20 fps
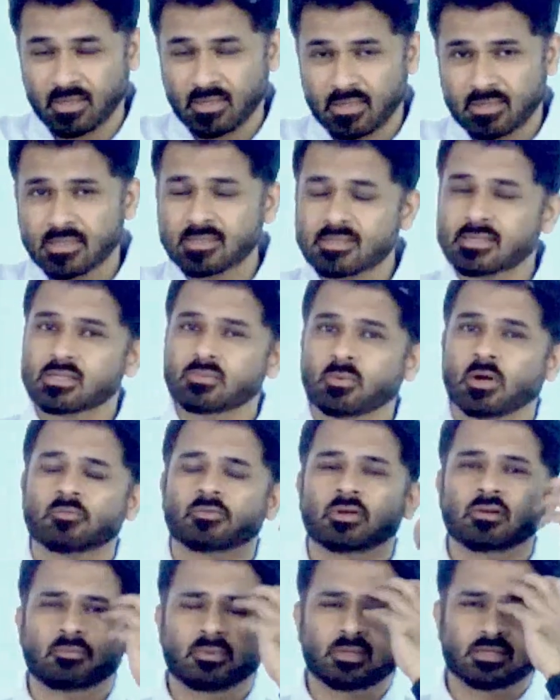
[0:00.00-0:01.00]
This is what
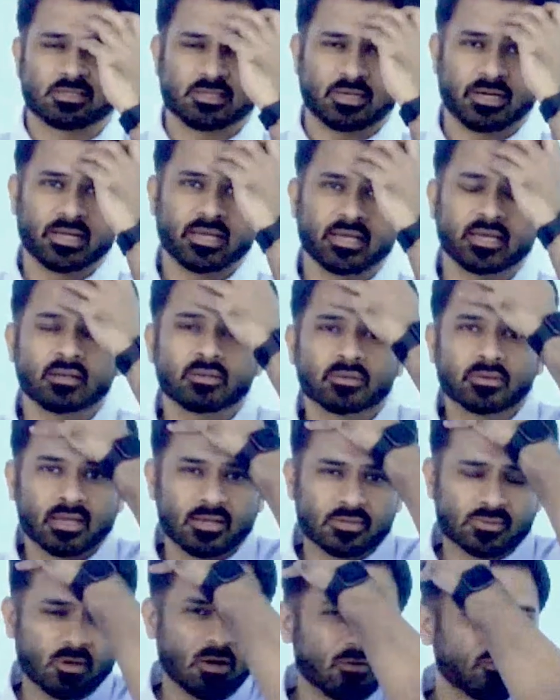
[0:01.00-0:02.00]
we'll be studying in
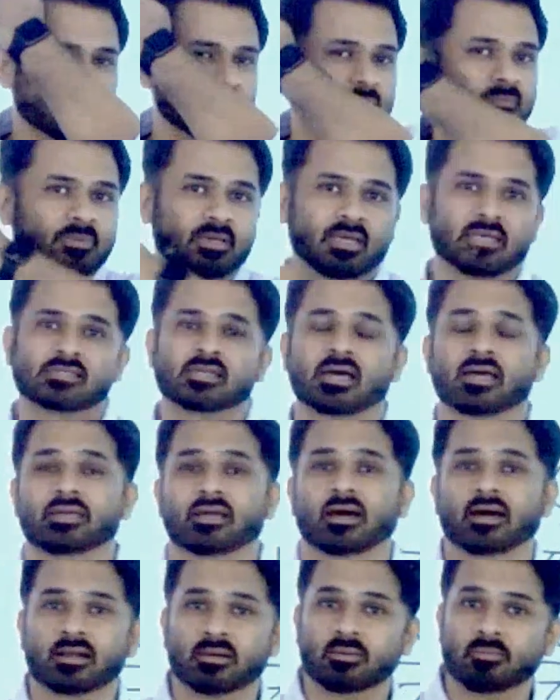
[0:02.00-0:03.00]
case of PSIR.